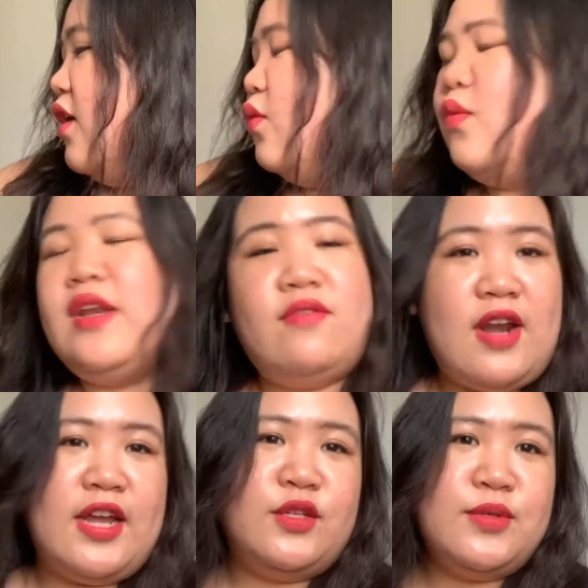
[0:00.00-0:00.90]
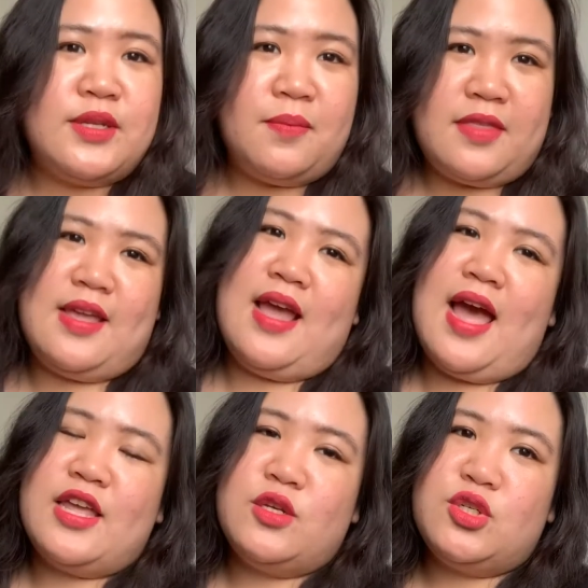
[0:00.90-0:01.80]
Whenever I do something,
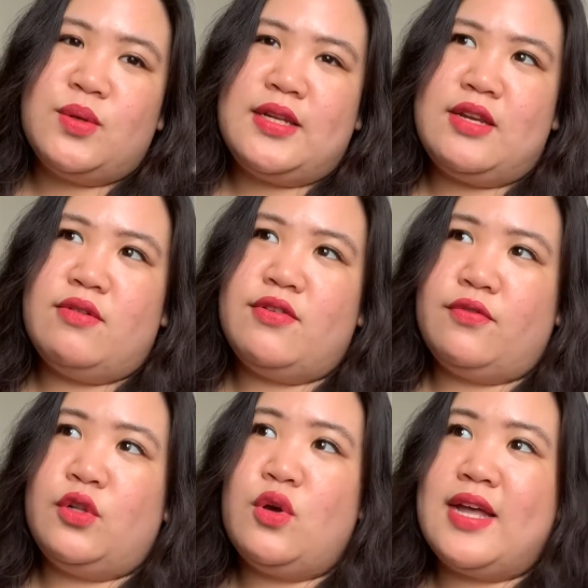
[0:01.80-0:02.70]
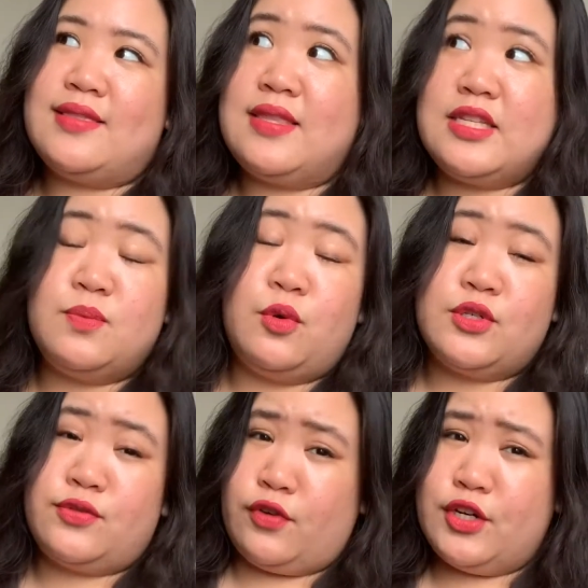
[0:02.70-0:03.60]
I usually look at these
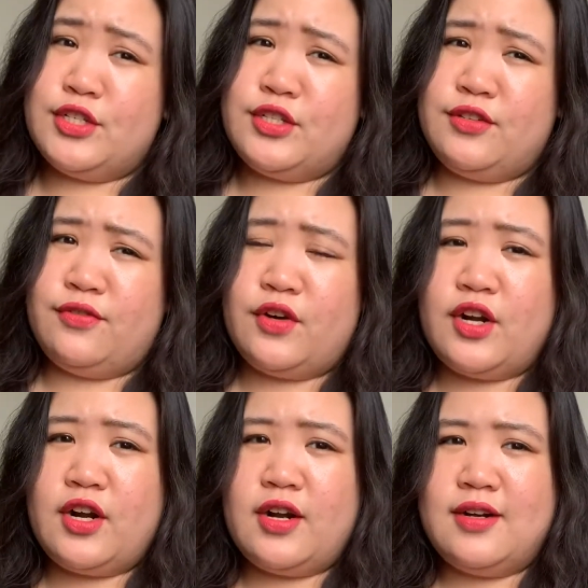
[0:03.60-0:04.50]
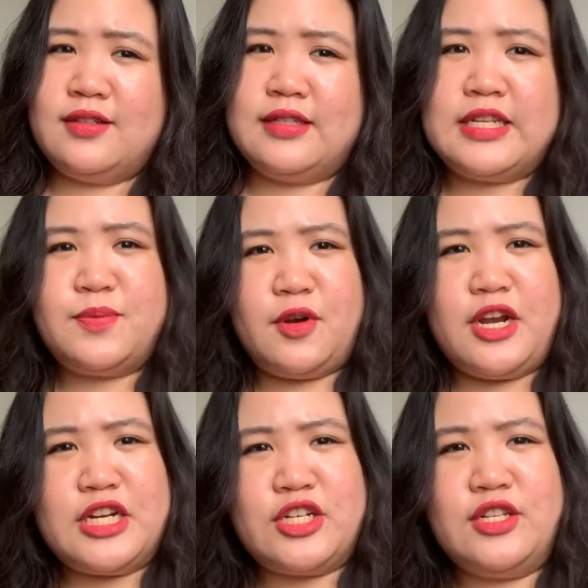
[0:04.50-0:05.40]
books first for
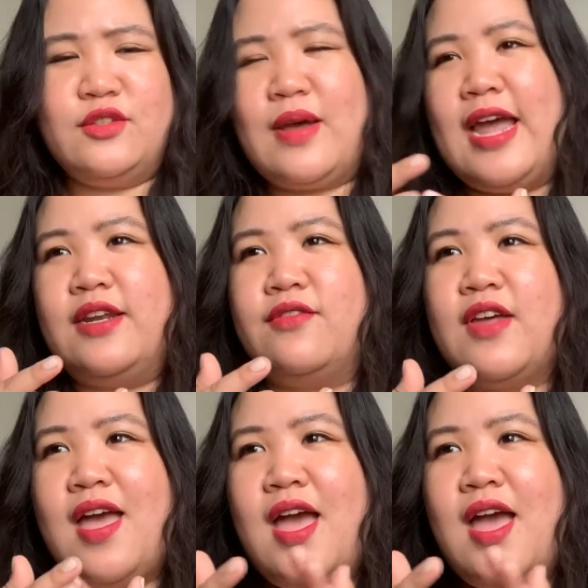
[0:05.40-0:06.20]
inspiration to kind of